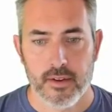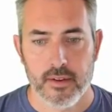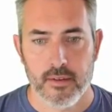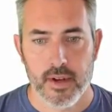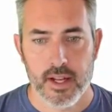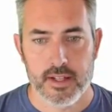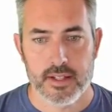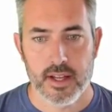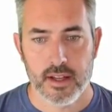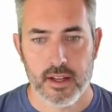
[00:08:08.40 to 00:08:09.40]
wait a
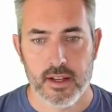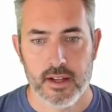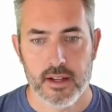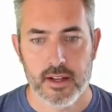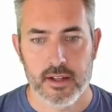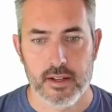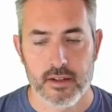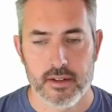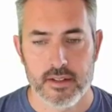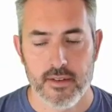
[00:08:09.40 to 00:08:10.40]
second,
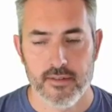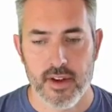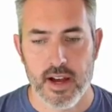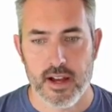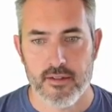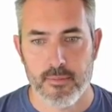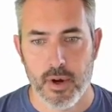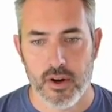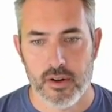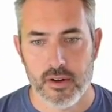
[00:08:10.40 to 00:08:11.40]
step 5,
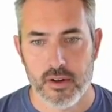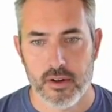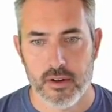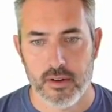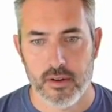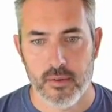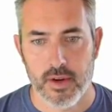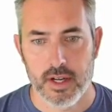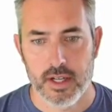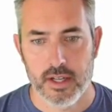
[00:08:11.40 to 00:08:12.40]
part
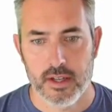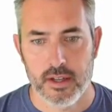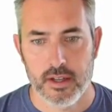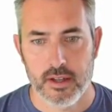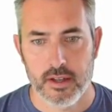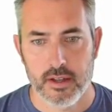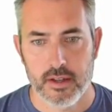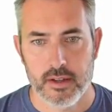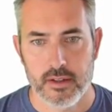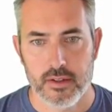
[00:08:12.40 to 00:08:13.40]
1,
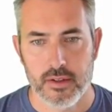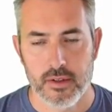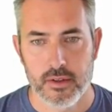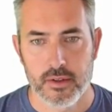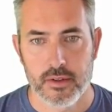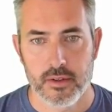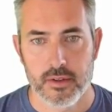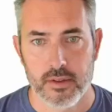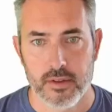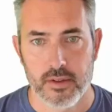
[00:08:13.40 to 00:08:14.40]
2,
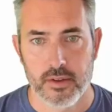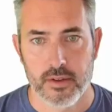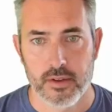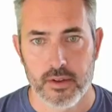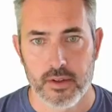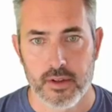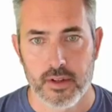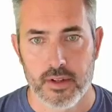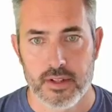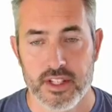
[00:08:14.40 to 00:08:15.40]

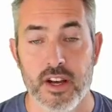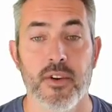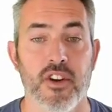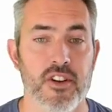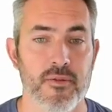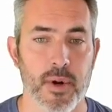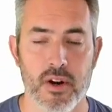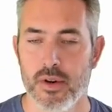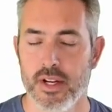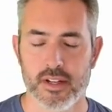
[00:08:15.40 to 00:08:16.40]
summary of part
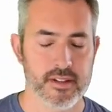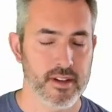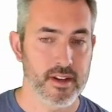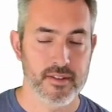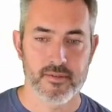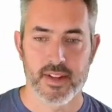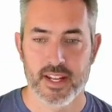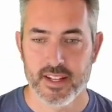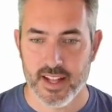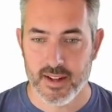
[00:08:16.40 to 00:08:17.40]
1. Oh man,
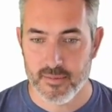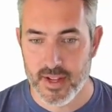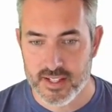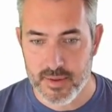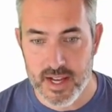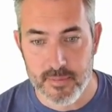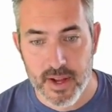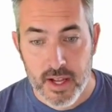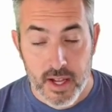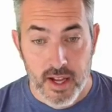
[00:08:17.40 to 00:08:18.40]
that messed me up.
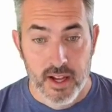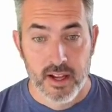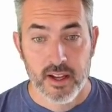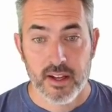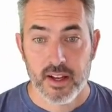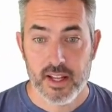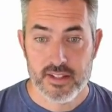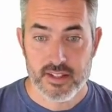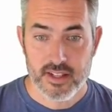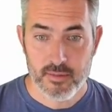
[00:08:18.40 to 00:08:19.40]
Okay, here's a
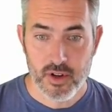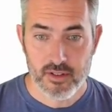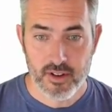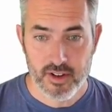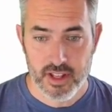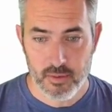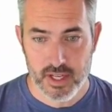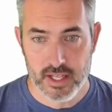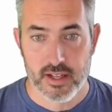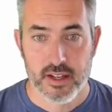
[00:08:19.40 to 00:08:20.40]
summary of everything we
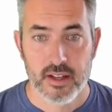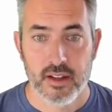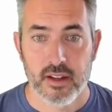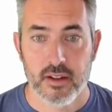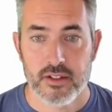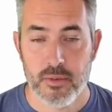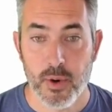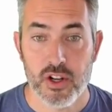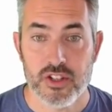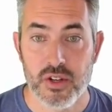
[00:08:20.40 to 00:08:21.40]
did. So
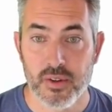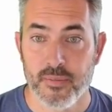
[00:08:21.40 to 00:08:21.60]
part 2.